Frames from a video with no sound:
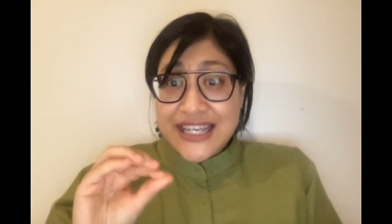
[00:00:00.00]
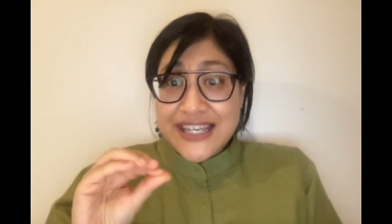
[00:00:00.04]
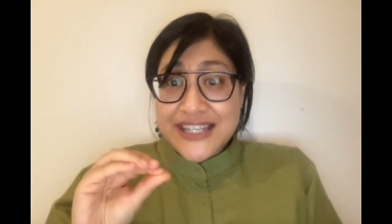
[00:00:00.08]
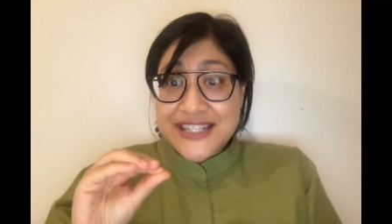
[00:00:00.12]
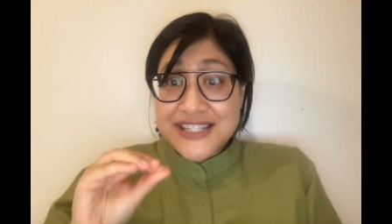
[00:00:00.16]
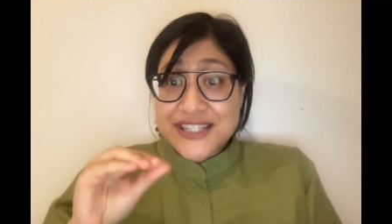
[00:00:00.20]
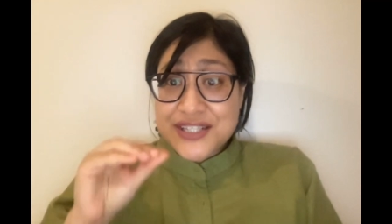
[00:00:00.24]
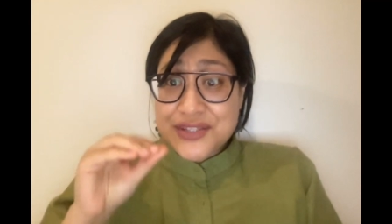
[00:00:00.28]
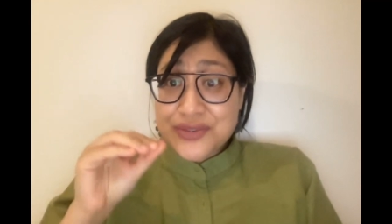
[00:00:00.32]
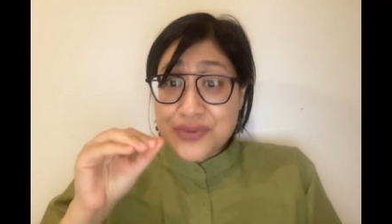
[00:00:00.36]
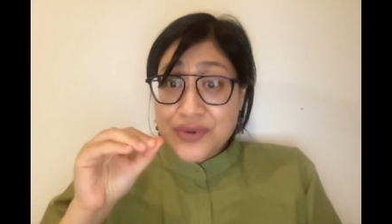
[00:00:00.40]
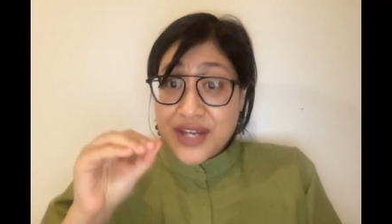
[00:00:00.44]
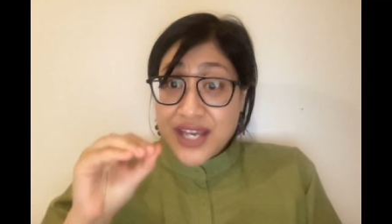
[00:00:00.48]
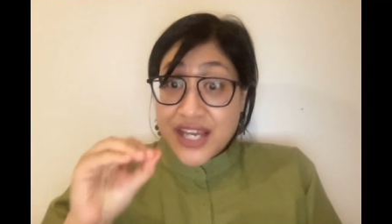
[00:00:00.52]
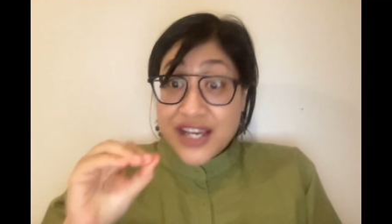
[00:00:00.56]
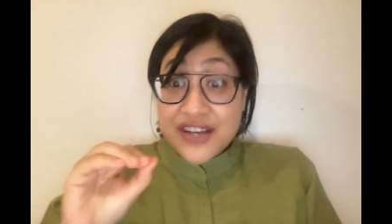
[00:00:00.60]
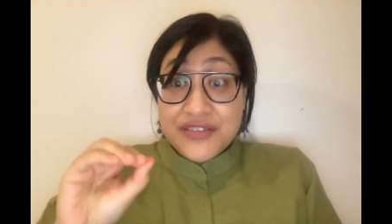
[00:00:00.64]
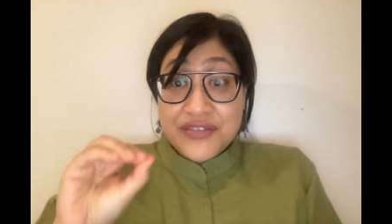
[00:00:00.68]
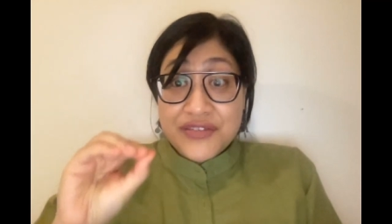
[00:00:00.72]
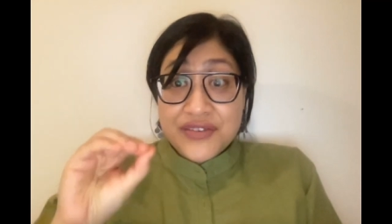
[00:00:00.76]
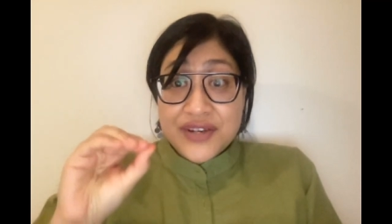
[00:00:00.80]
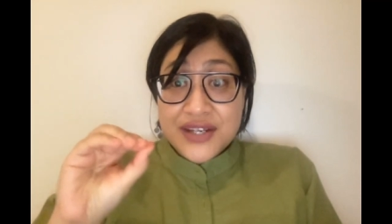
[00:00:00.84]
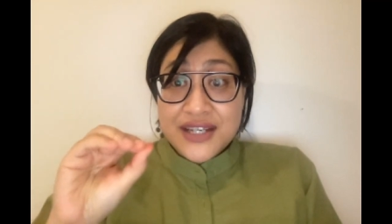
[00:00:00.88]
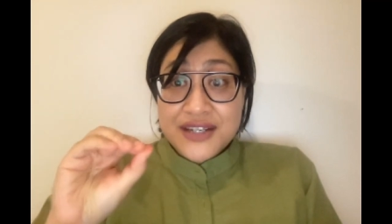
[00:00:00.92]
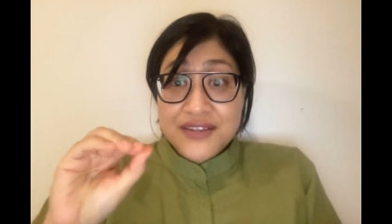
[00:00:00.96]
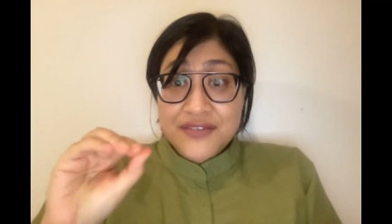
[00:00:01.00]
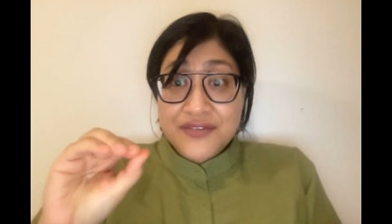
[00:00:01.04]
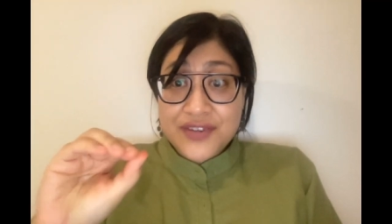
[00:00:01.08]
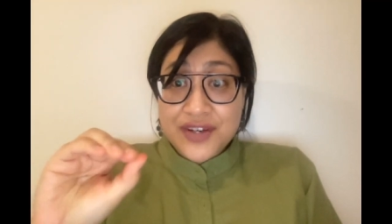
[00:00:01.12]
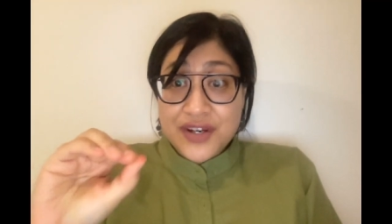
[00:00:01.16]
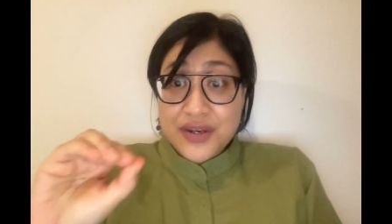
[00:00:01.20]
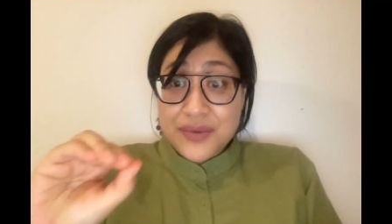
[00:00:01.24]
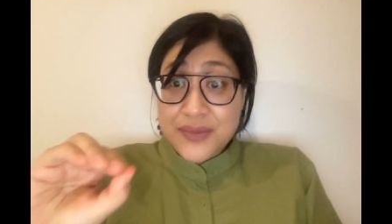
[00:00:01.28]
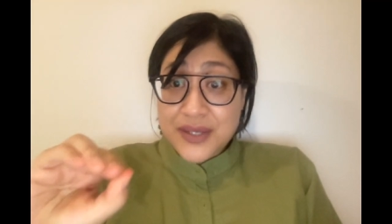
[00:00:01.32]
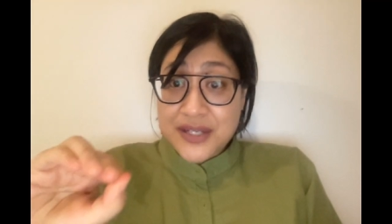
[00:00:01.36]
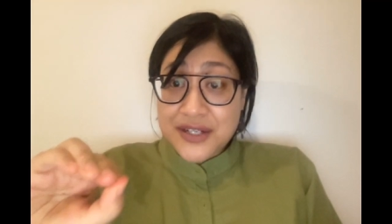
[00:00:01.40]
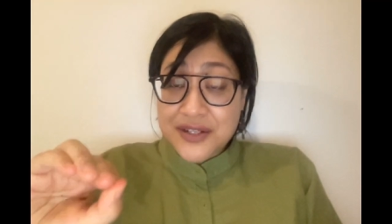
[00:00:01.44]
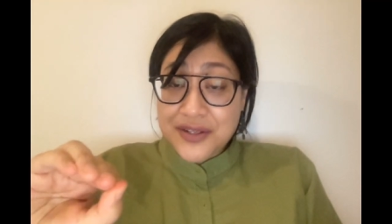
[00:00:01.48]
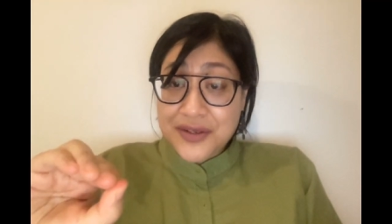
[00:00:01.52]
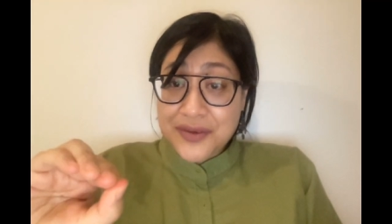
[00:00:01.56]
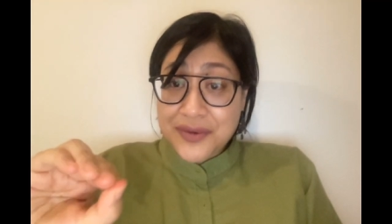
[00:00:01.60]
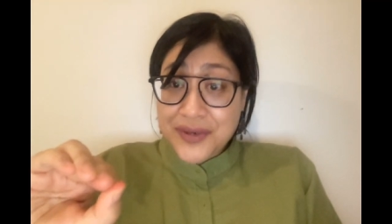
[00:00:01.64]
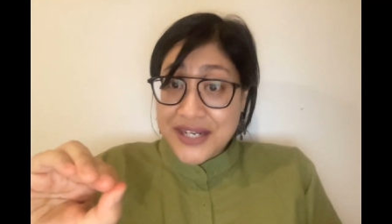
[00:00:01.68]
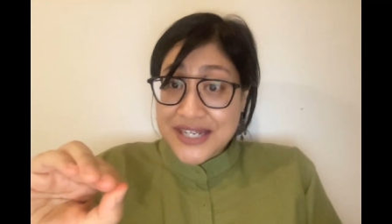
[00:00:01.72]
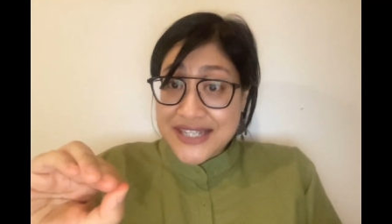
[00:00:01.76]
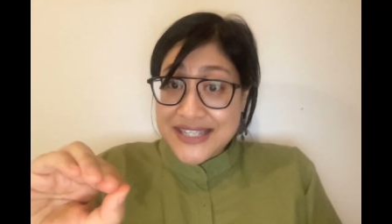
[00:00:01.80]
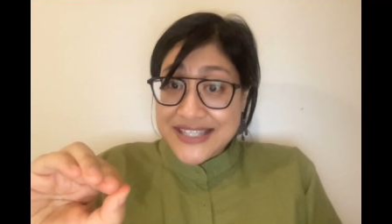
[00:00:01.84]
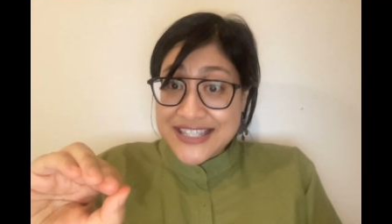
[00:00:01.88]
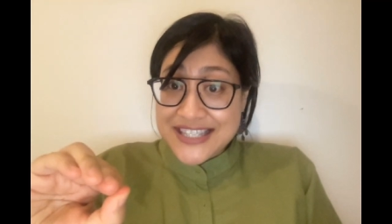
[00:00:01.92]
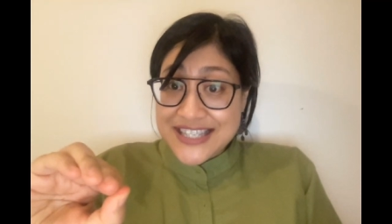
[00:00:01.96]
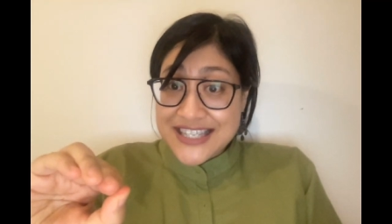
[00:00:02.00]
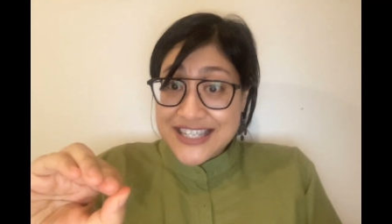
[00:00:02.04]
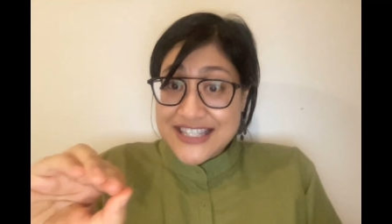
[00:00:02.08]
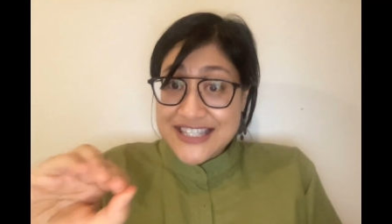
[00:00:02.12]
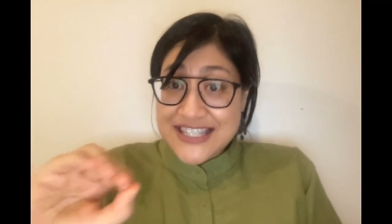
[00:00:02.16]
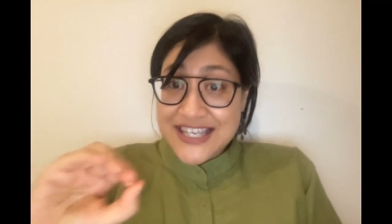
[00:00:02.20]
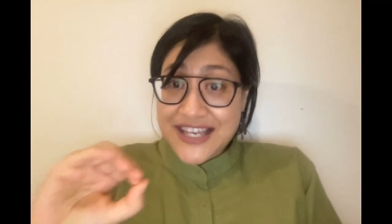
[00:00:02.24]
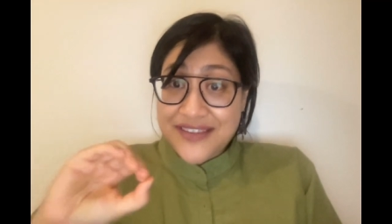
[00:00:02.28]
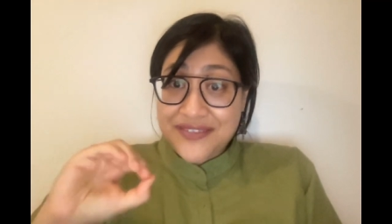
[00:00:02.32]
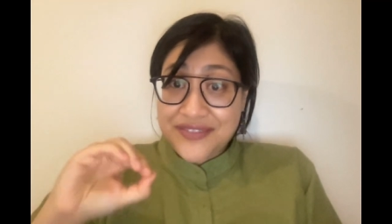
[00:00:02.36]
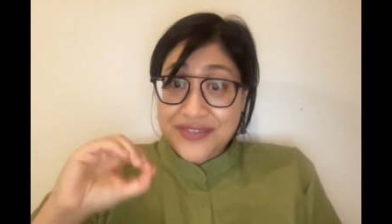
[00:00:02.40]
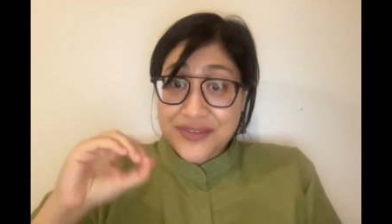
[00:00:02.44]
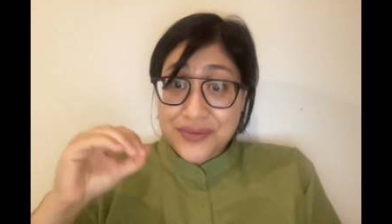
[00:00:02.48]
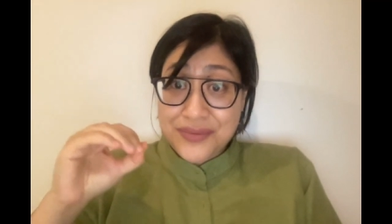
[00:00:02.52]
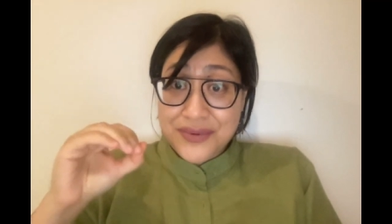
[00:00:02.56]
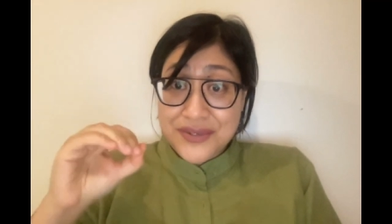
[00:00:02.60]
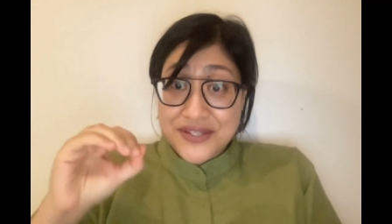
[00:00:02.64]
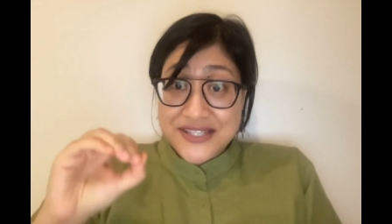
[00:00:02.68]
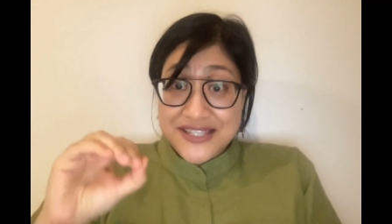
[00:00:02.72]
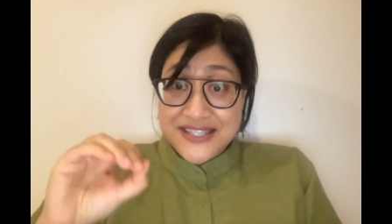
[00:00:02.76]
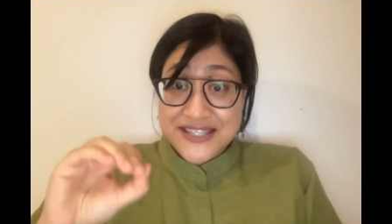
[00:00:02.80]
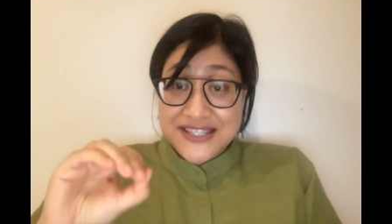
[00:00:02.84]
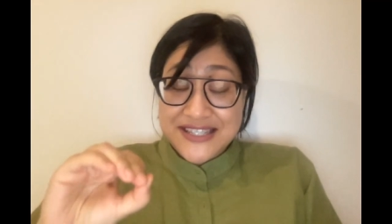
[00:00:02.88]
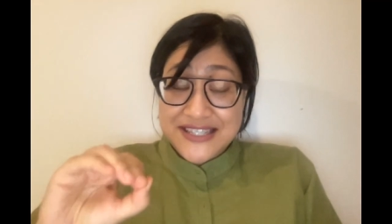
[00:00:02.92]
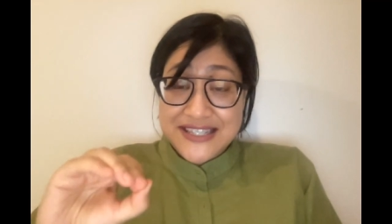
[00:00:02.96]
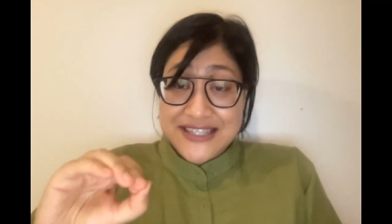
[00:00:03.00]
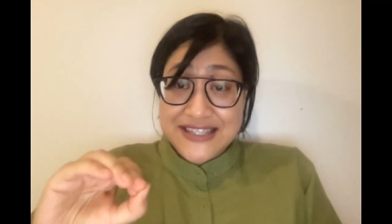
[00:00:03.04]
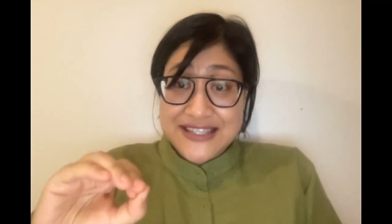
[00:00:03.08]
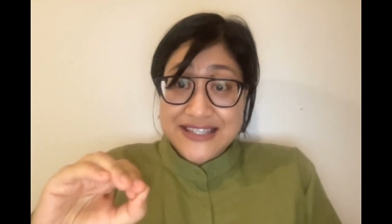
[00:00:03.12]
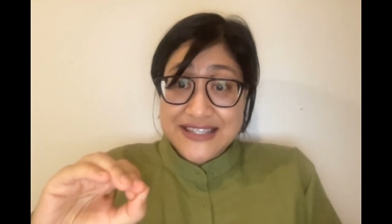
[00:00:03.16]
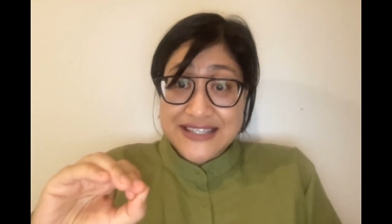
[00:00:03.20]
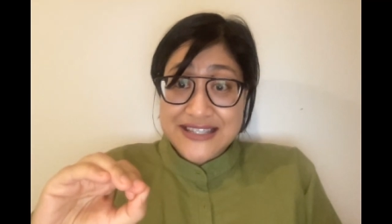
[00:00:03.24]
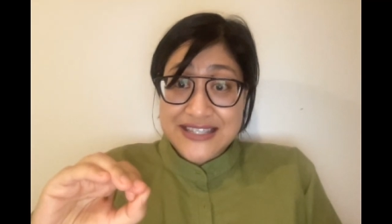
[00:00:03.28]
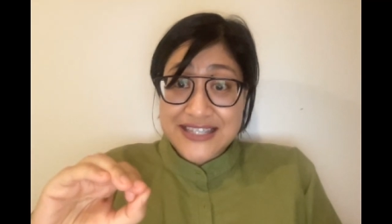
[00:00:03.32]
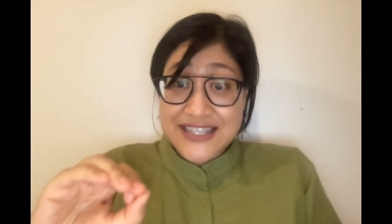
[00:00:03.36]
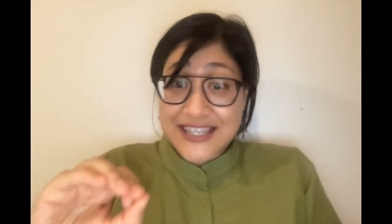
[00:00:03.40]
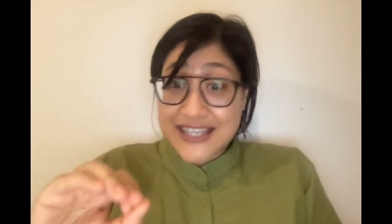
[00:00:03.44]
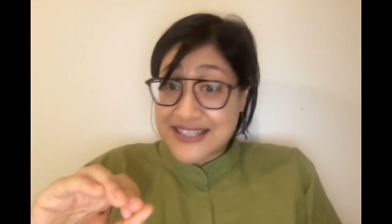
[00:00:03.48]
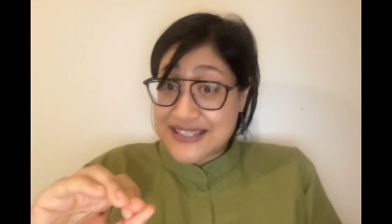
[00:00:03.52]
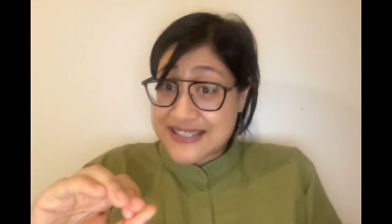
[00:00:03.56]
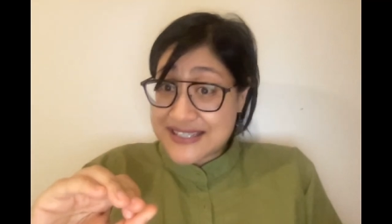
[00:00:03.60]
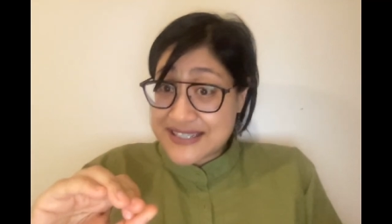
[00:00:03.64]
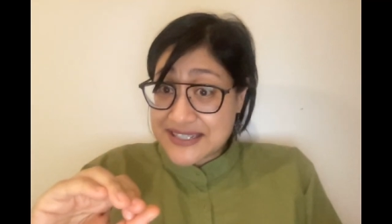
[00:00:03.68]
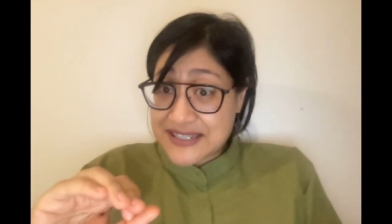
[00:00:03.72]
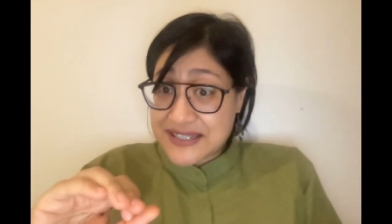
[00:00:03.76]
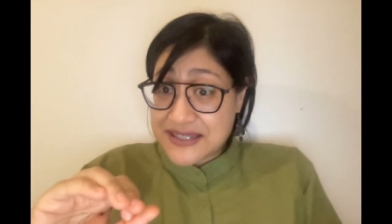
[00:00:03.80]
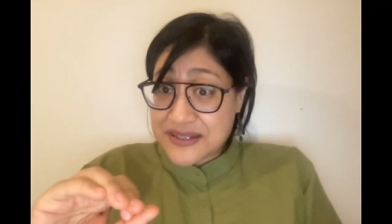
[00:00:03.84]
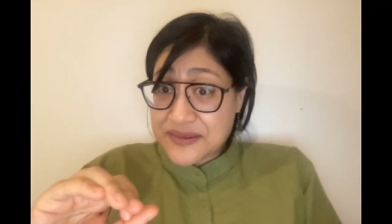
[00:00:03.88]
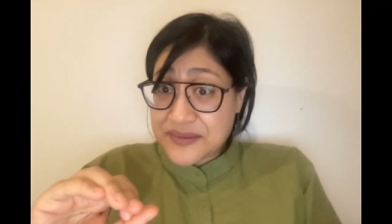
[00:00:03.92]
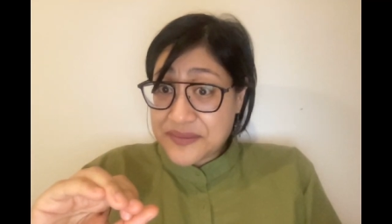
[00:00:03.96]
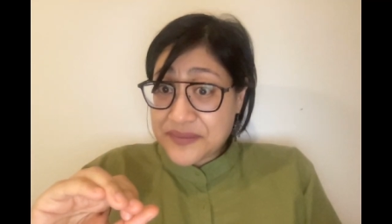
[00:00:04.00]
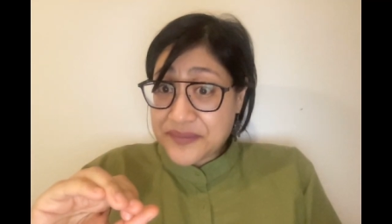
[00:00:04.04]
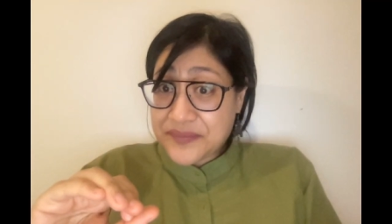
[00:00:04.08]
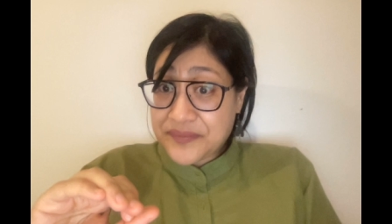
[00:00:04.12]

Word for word: into every environmental crisis and the resistance against it.